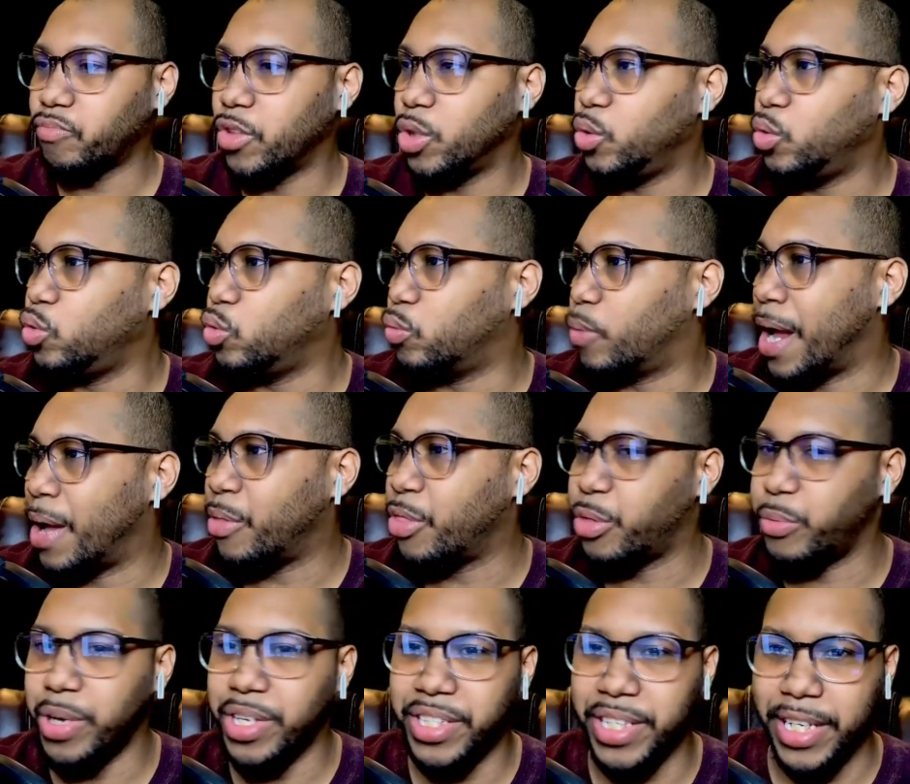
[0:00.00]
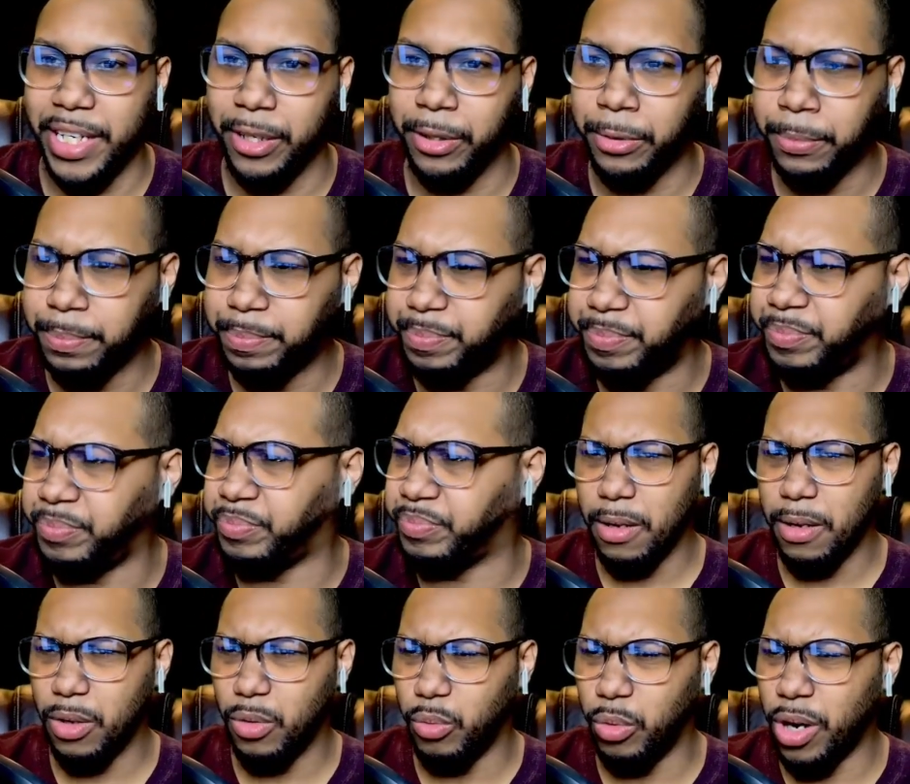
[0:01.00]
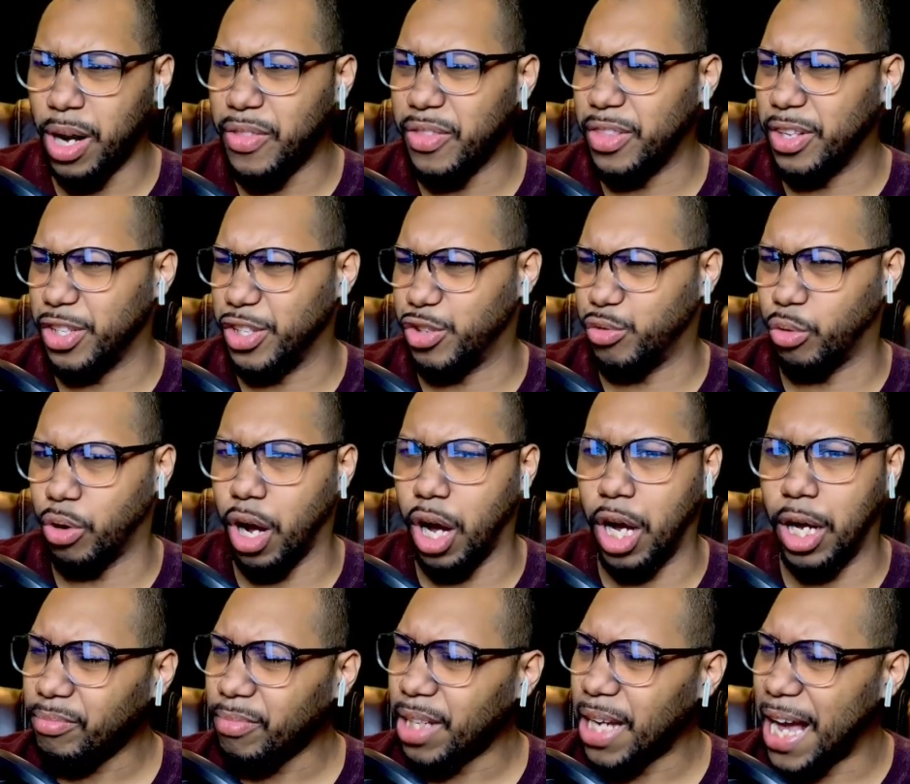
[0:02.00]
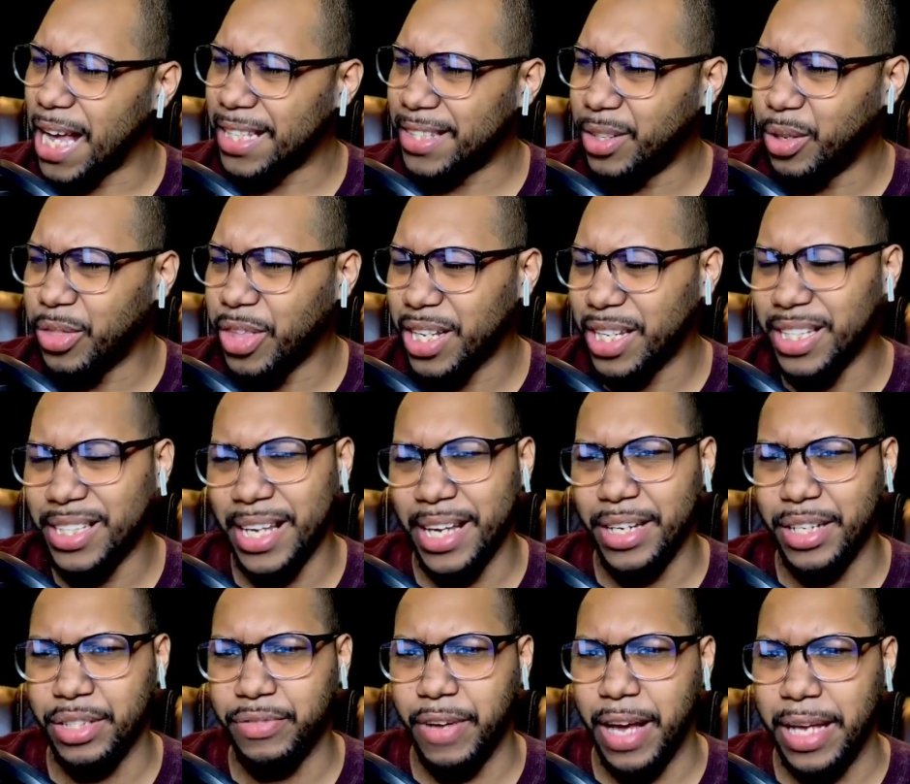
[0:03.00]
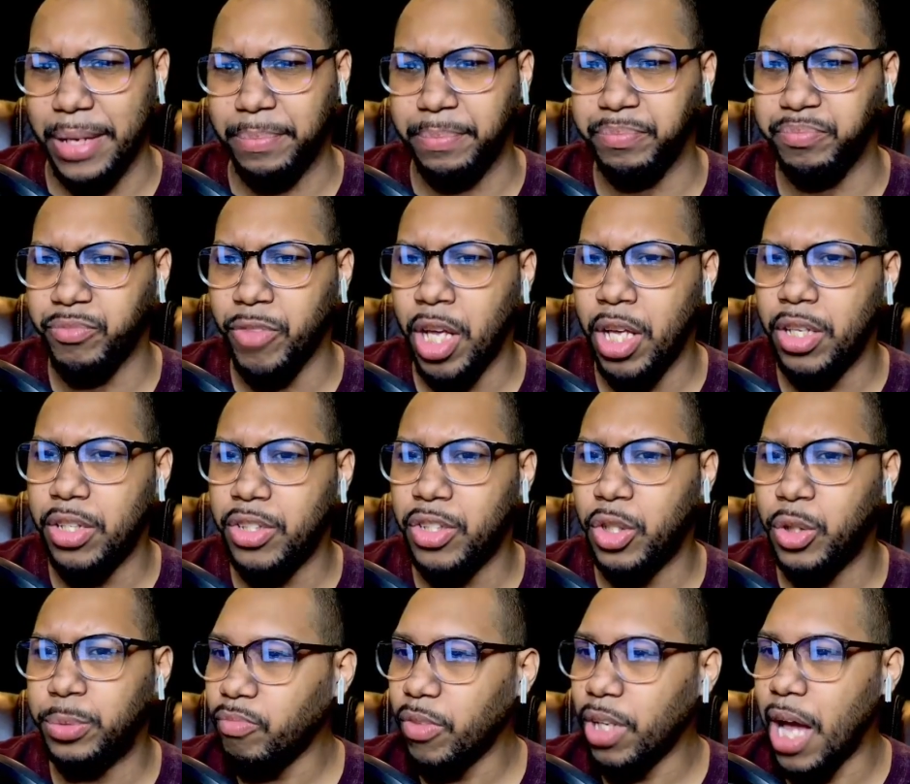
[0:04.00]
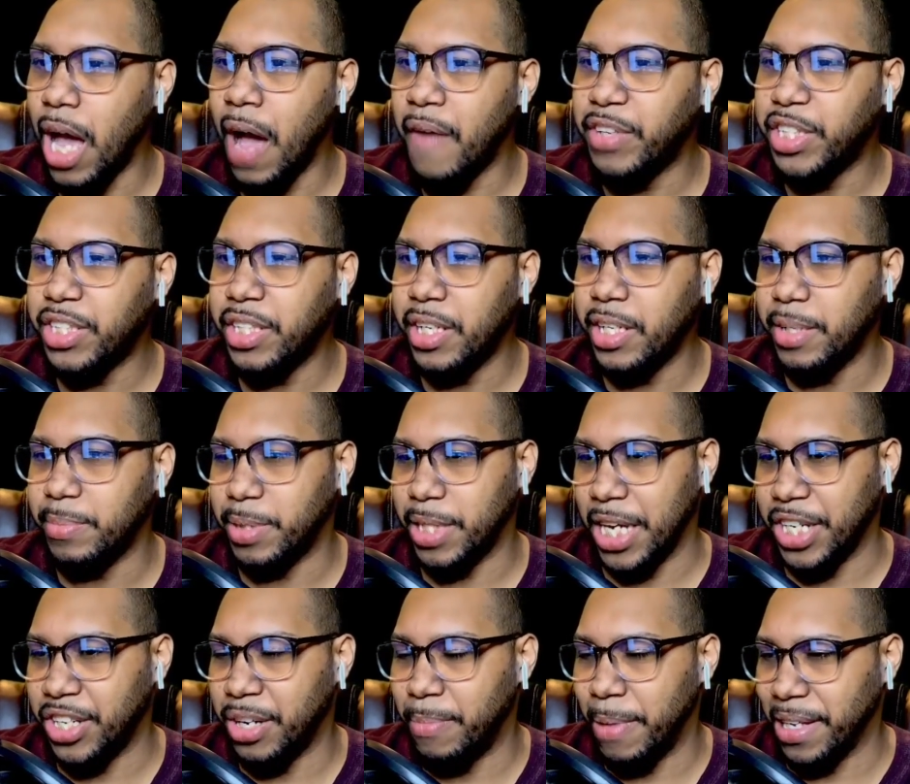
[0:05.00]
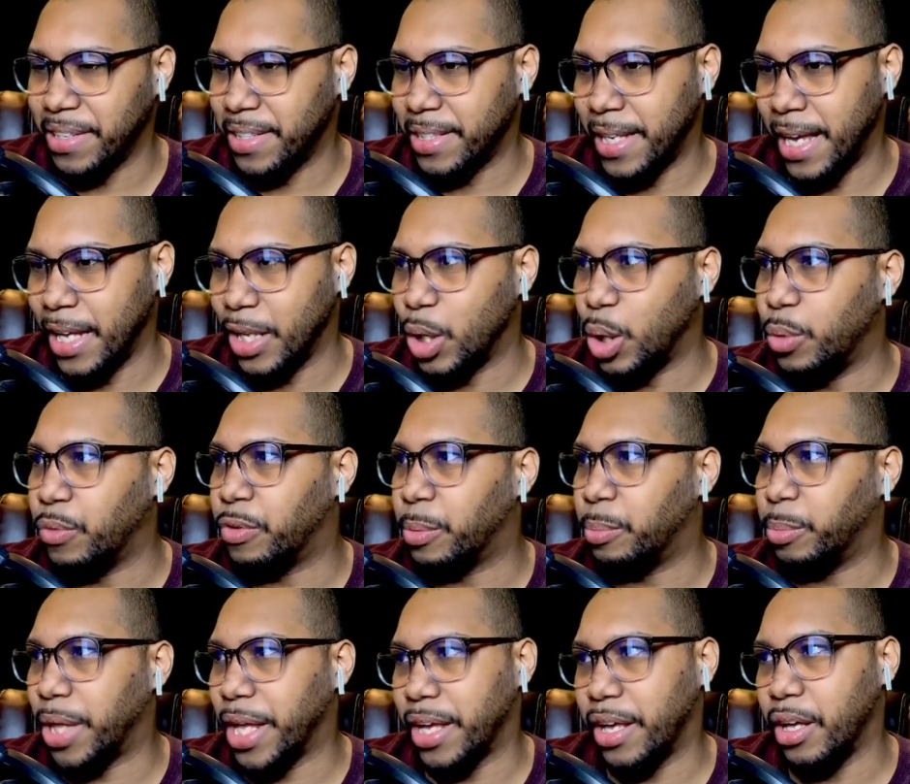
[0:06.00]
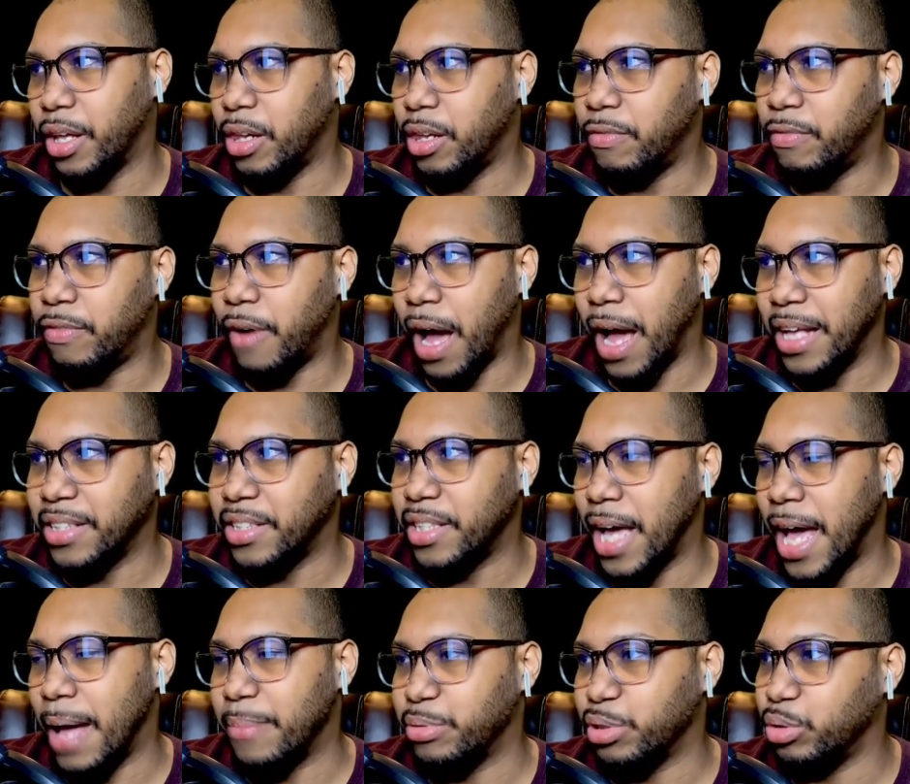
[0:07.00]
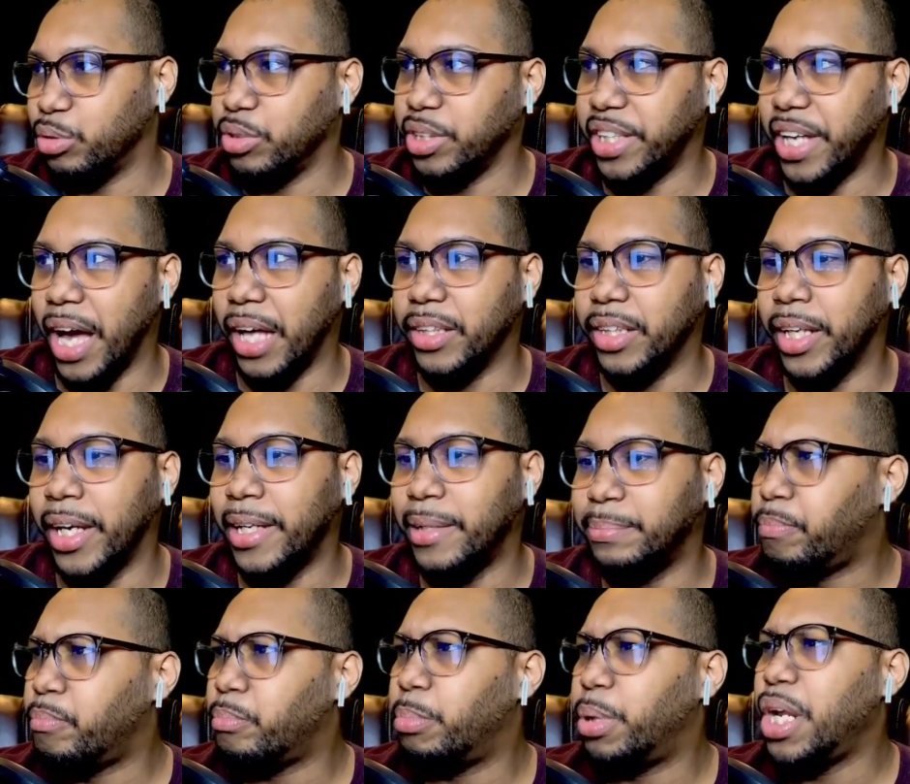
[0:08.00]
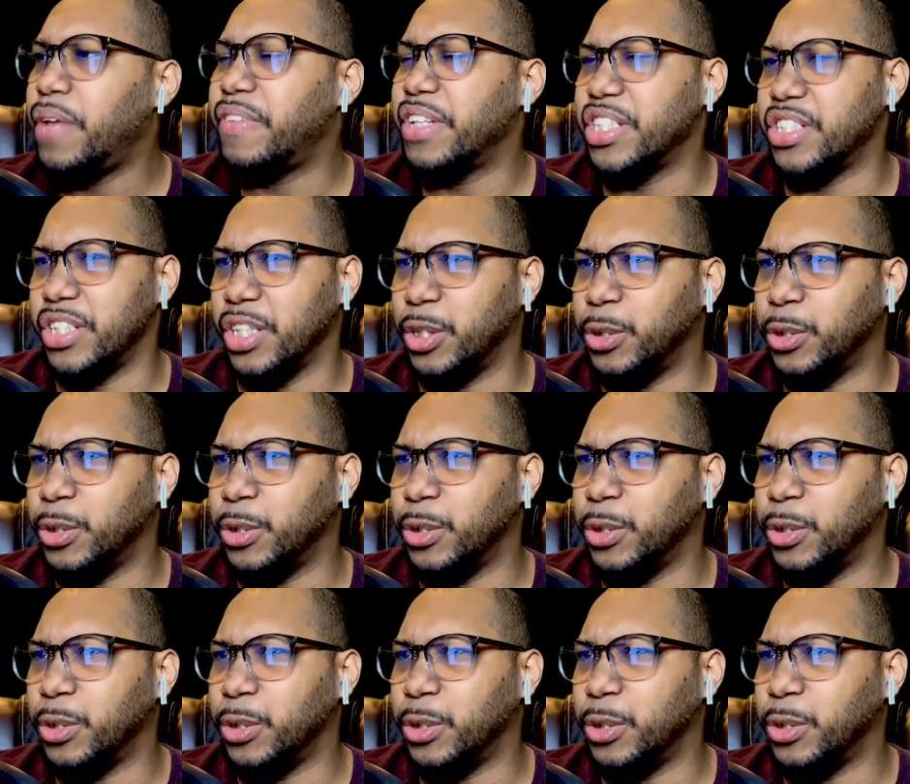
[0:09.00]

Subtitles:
Ooh, round 3's here. We're on the draw. I still think this hand is fine. So obviously an Obsession makes this hand go from like fine to absolutely godlike, but even still,